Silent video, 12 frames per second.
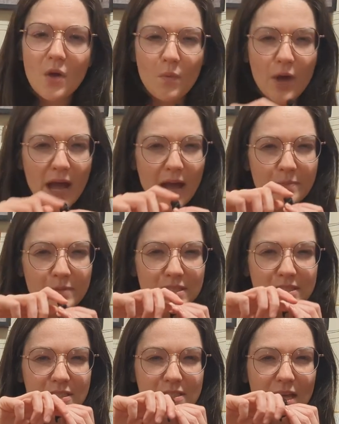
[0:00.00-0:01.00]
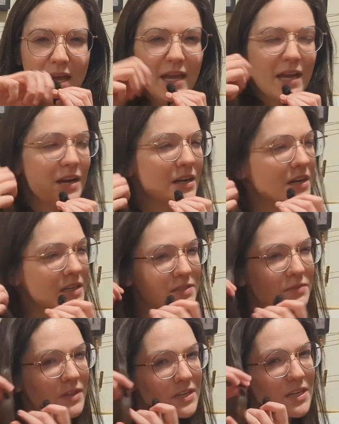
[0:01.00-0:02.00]
what happens is that hair,
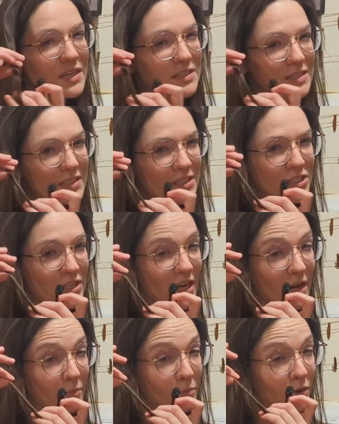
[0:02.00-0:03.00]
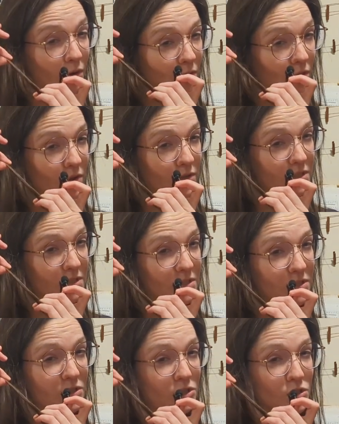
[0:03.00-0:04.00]
it's essentially getting pulled
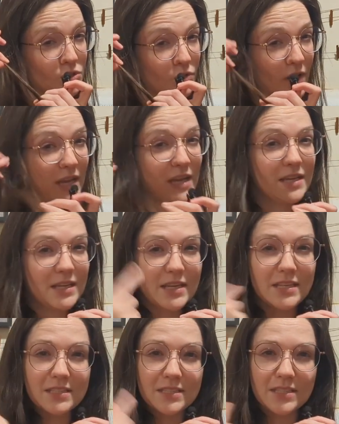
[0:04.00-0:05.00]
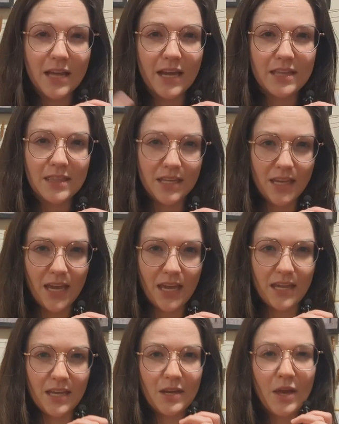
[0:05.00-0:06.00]
straight inside the
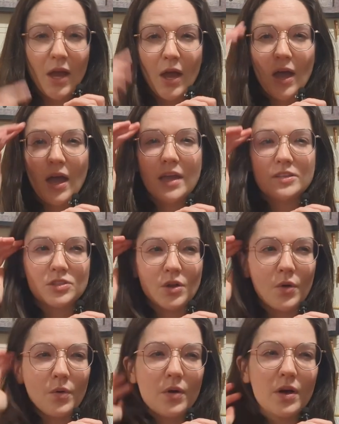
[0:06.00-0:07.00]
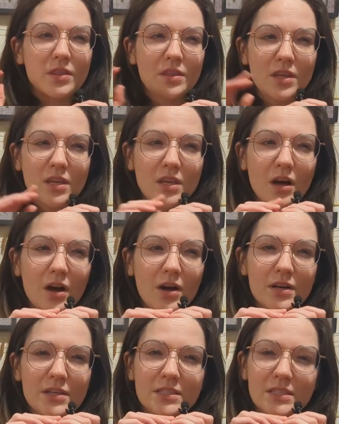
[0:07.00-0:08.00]
cake. So the
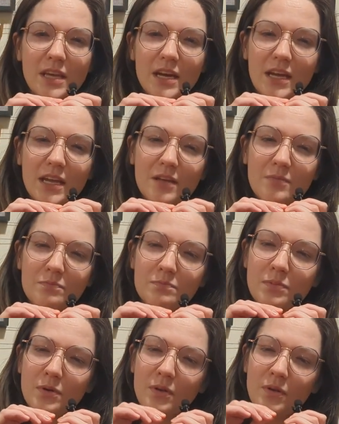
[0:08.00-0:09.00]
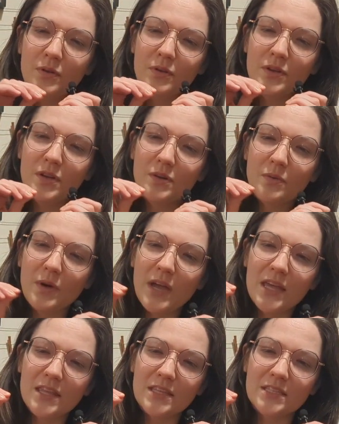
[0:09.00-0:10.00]
yarn is getting pulled in a
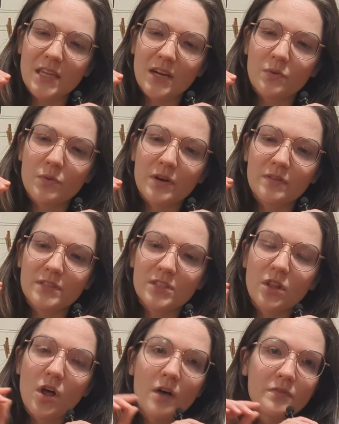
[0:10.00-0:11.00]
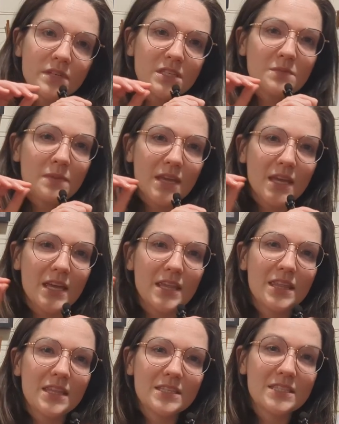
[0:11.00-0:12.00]
way that's getting rid of its loft. It's making it
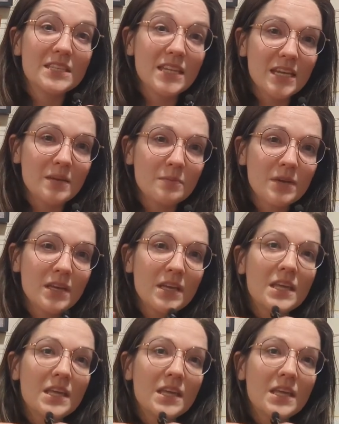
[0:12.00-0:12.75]
seem